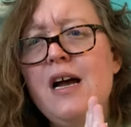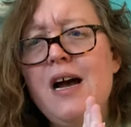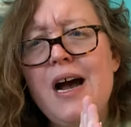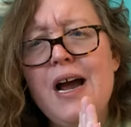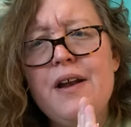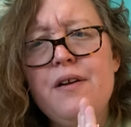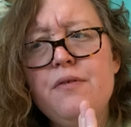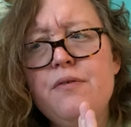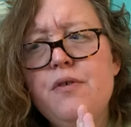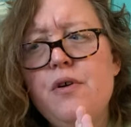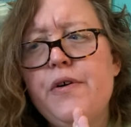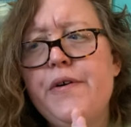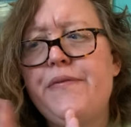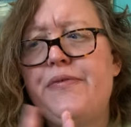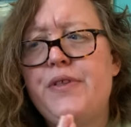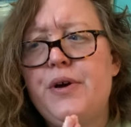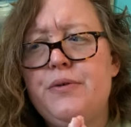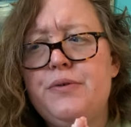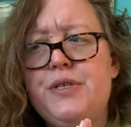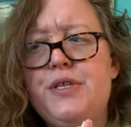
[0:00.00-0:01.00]
I don't know
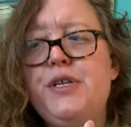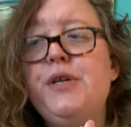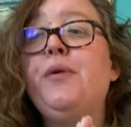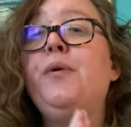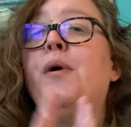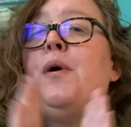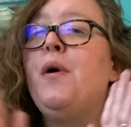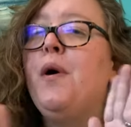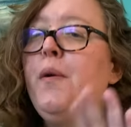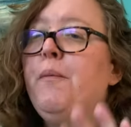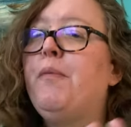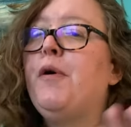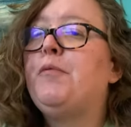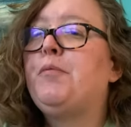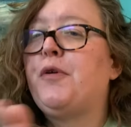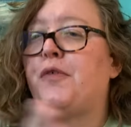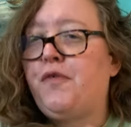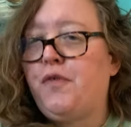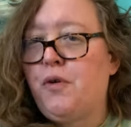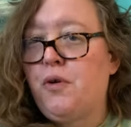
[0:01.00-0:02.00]
if those do, but
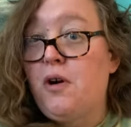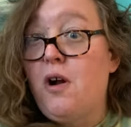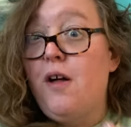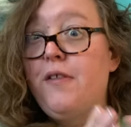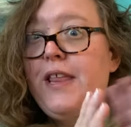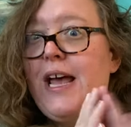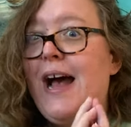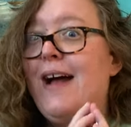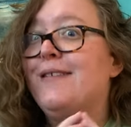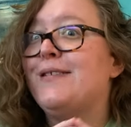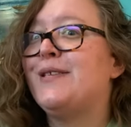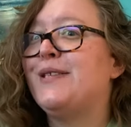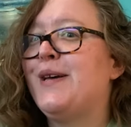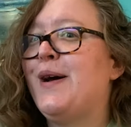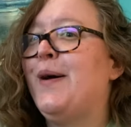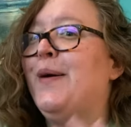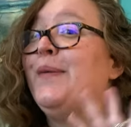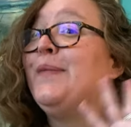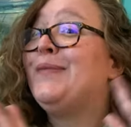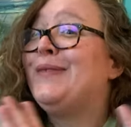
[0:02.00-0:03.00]
before all that.
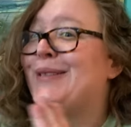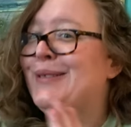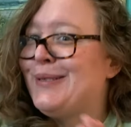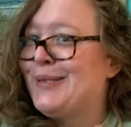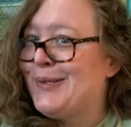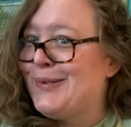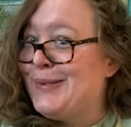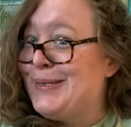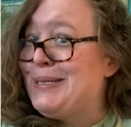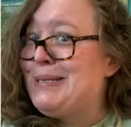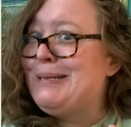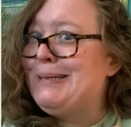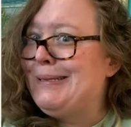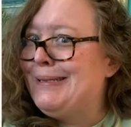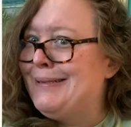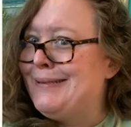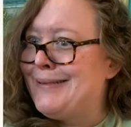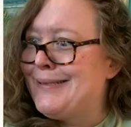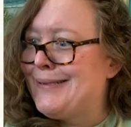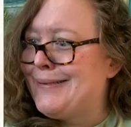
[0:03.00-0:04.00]
So there's always a
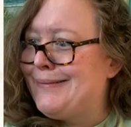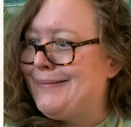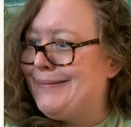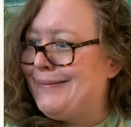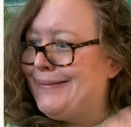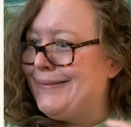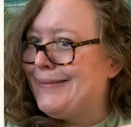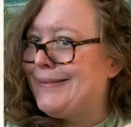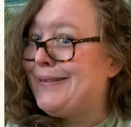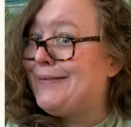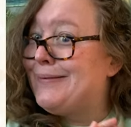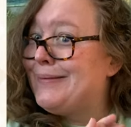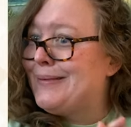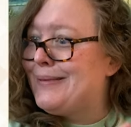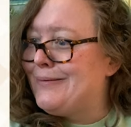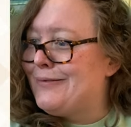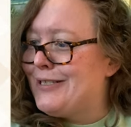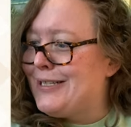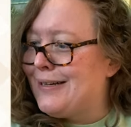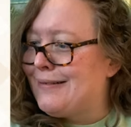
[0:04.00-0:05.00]
hidden skull on the cover.
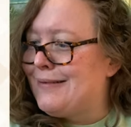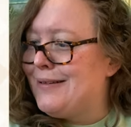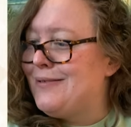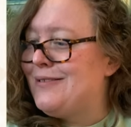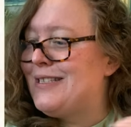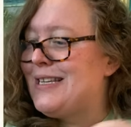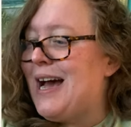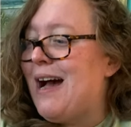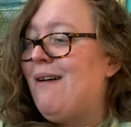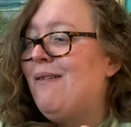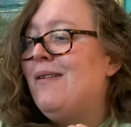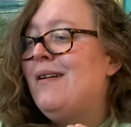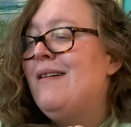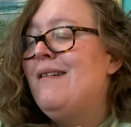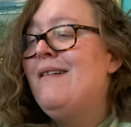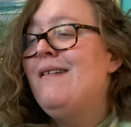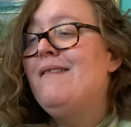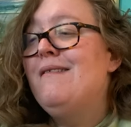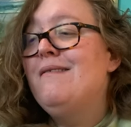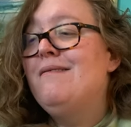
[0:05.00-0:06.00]
So check those out.
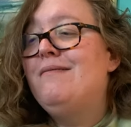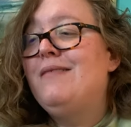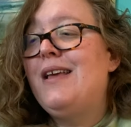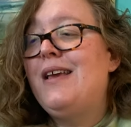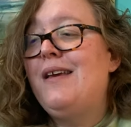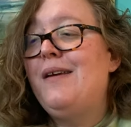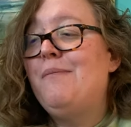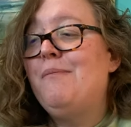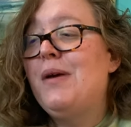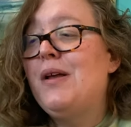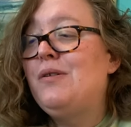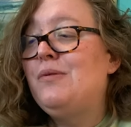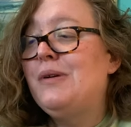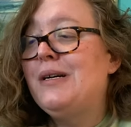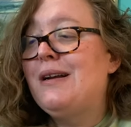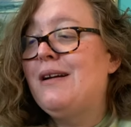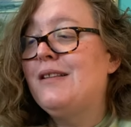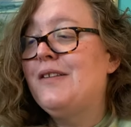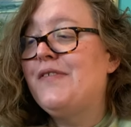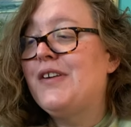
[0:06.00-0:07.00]
The middle
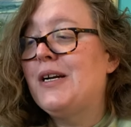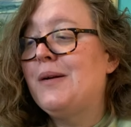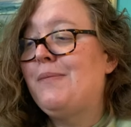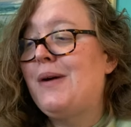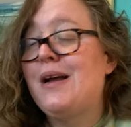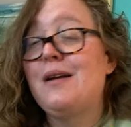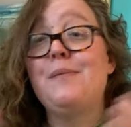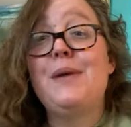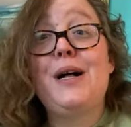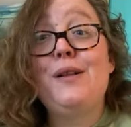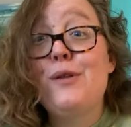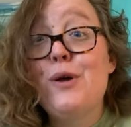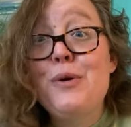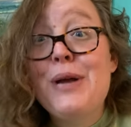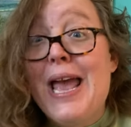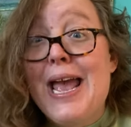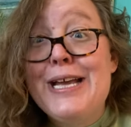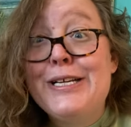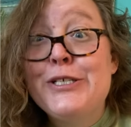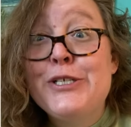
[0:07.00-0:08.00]
one on the very bottom, a
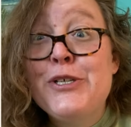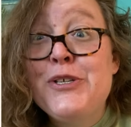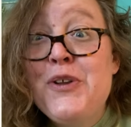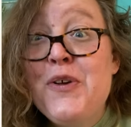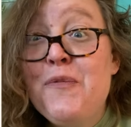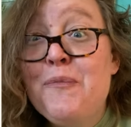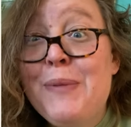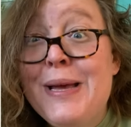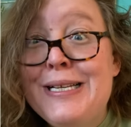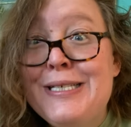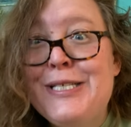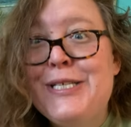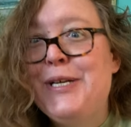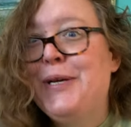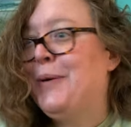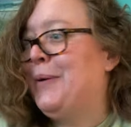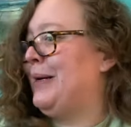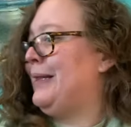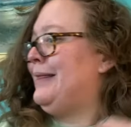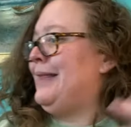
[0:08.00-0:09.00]
location you've been
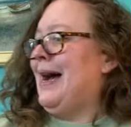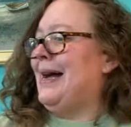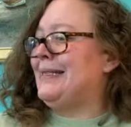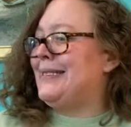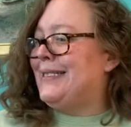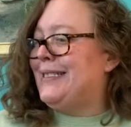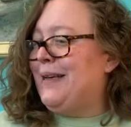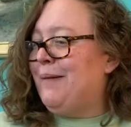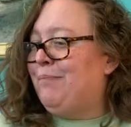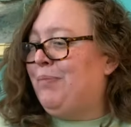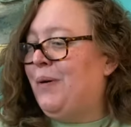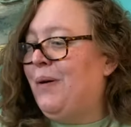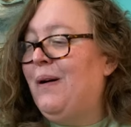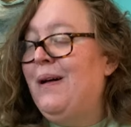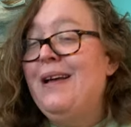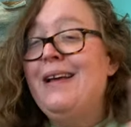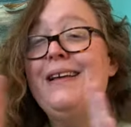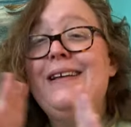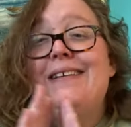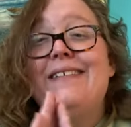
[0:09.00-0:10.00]
to. That's
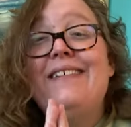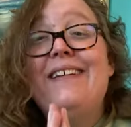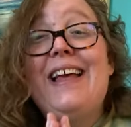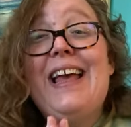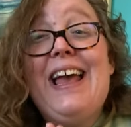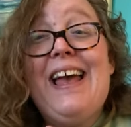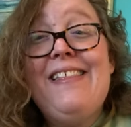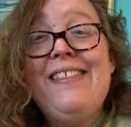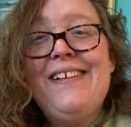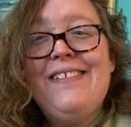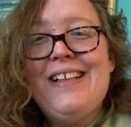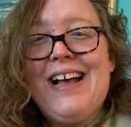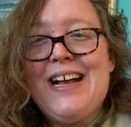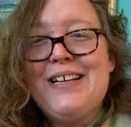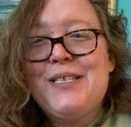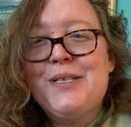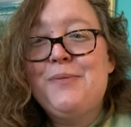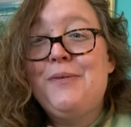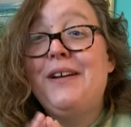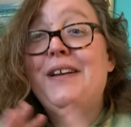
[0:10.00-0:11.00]
simple. And the
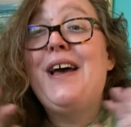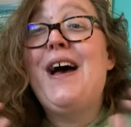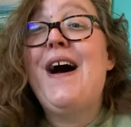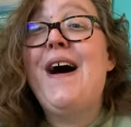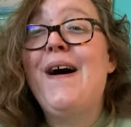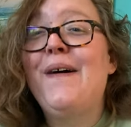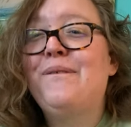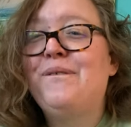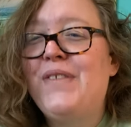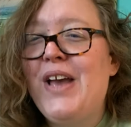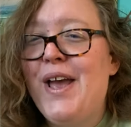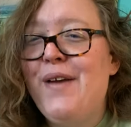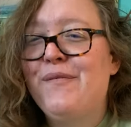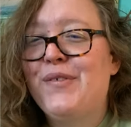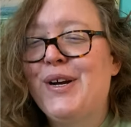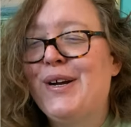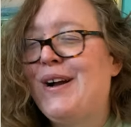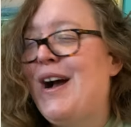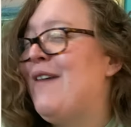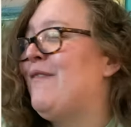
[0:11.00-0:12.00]
last one, a
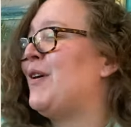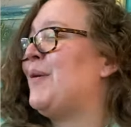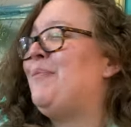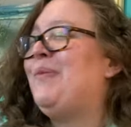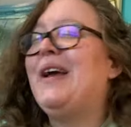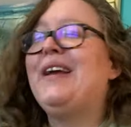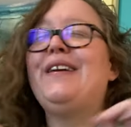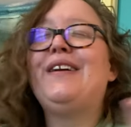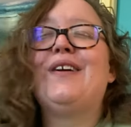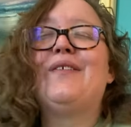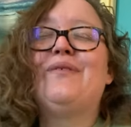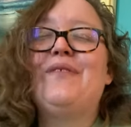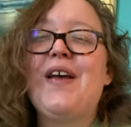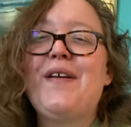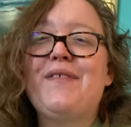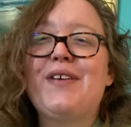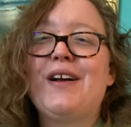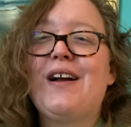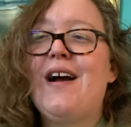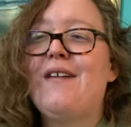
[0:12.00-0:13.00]
favorite cover. Pick your
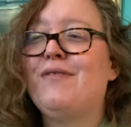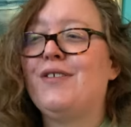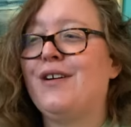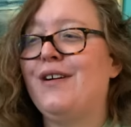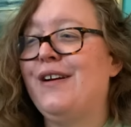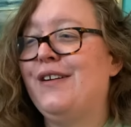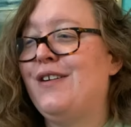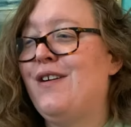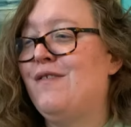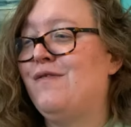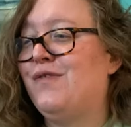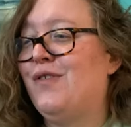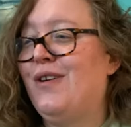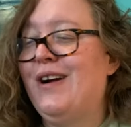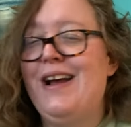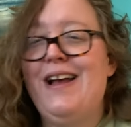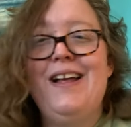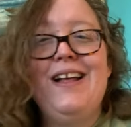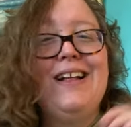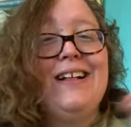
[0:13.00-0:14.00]
favorite cover and go for it.